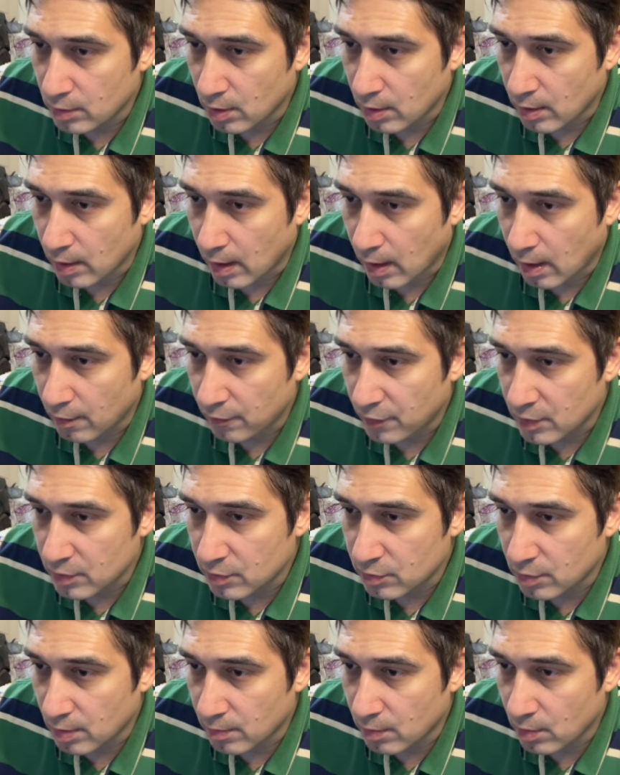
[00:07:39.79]

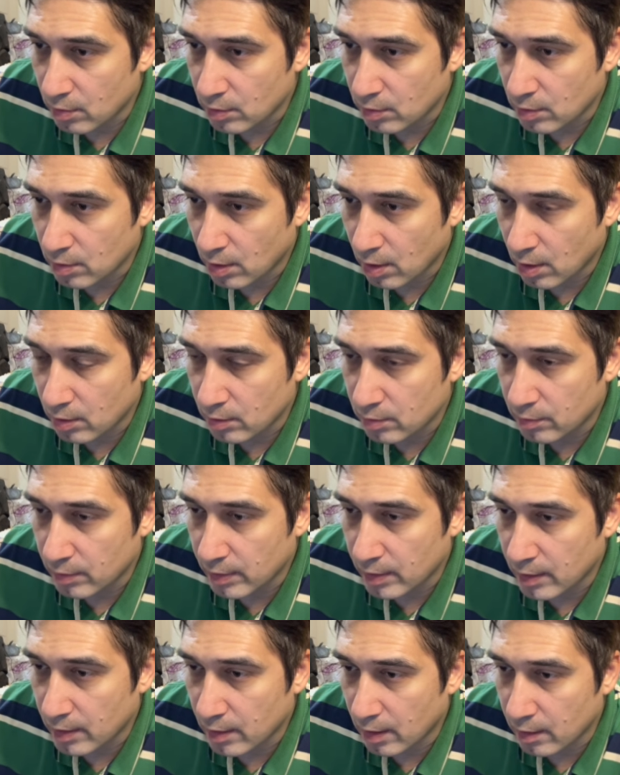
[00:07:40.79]
Office Remote Claw
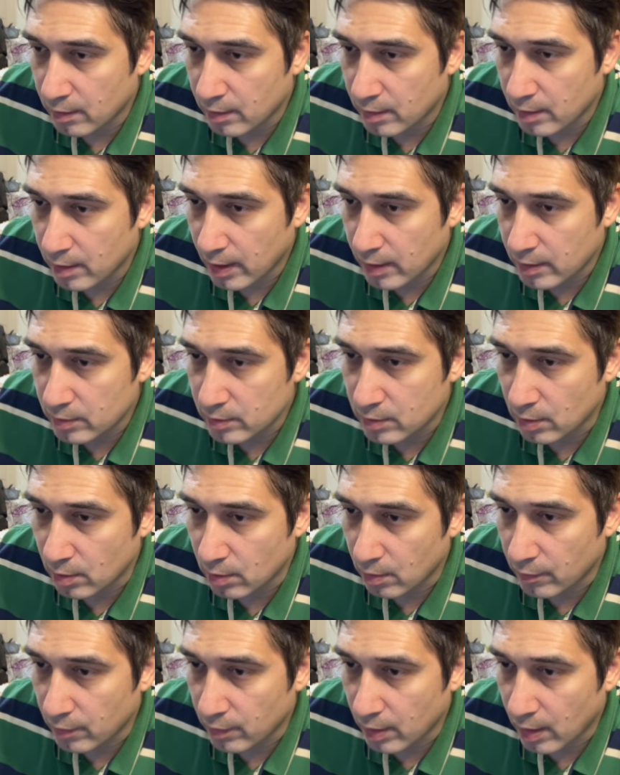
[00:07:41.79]
3 auto detect. So
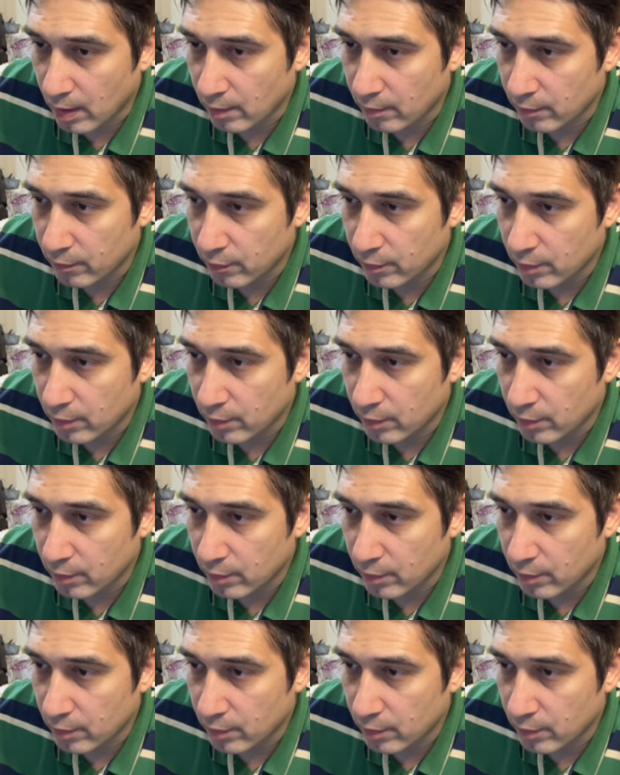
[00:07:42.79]
if you have